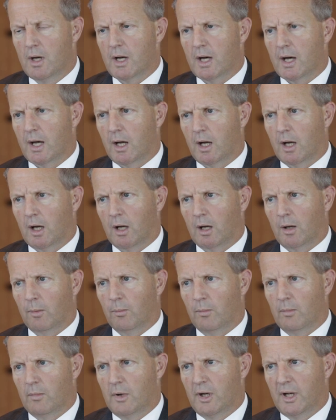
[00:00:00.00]

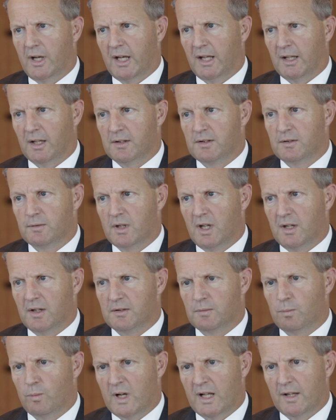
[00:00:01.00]
and
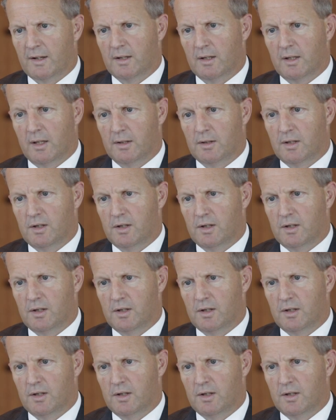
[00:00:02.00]
it's one that